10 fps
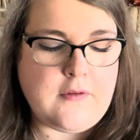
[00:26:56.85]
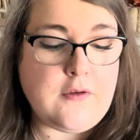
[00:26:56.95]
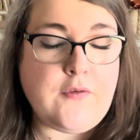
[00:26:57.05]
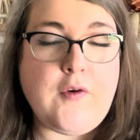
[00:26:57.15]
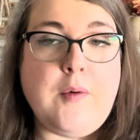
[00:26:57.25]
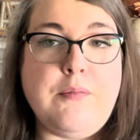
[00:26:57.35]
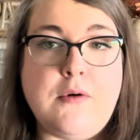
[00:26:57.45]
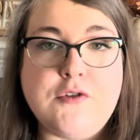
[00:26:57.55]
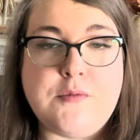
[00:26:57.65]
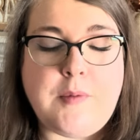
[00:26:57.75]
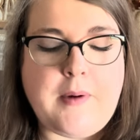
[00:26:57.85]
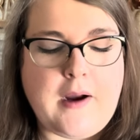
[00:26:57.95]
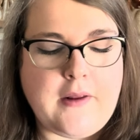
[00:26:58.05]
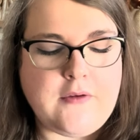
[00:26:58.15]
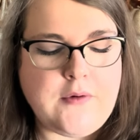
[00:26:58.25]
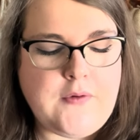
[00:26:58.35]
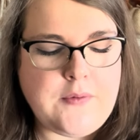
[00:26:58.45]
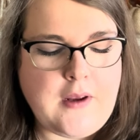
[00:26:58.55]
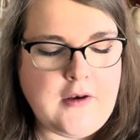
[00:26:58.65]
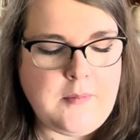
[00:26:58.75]
This is very approachable pine. So if you
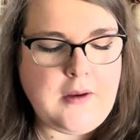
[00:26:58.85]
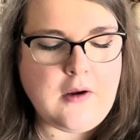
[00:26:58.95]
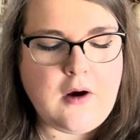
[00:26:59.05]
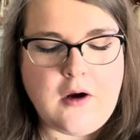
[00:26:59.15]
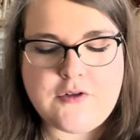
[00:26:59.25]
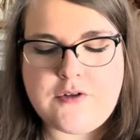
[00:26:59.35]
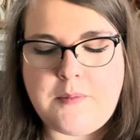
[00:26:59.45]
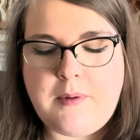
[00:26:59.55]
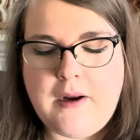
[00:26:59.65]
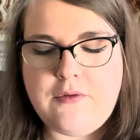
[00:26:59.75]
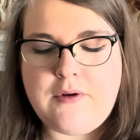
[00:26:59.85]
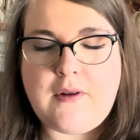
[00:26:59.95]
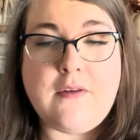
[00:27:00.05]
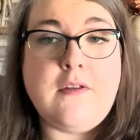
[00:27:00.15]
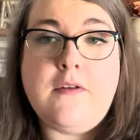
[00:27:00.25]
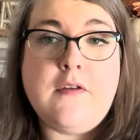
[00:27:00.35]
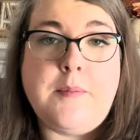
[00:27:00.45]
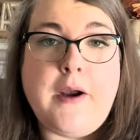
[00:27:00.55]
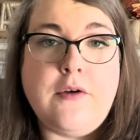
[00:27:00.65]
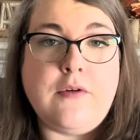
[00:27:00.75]
tend to be cautious on pine tree scents, this is a
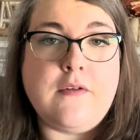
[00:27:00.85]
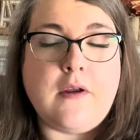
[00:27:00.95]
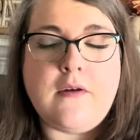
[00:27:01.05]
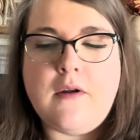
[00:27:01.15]
pine tree scent.